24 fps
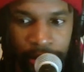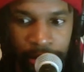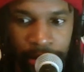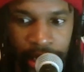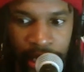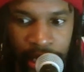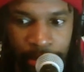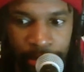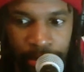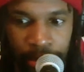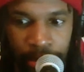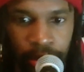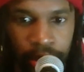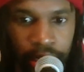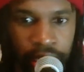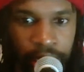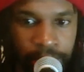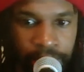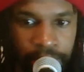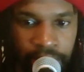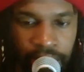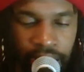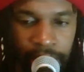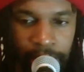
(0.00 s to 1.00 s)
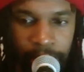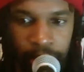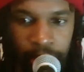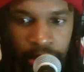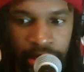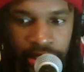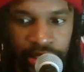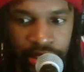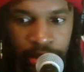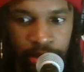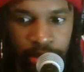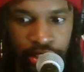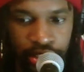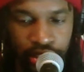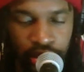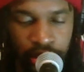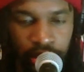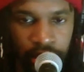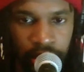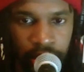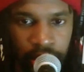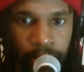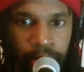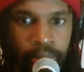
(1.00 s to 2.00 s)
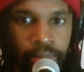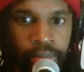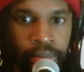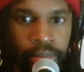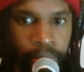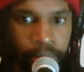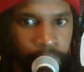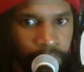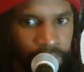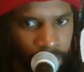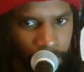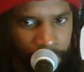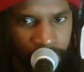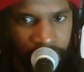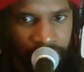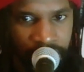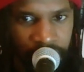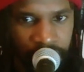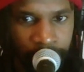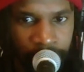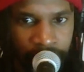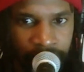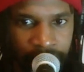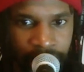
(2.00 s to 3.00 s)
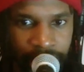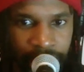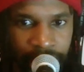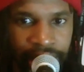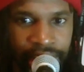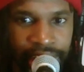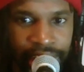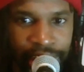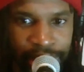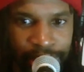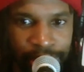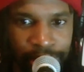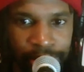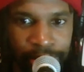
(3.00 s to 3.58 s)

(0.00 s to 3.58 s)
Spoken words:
black power, him talk about some struggle. You automatically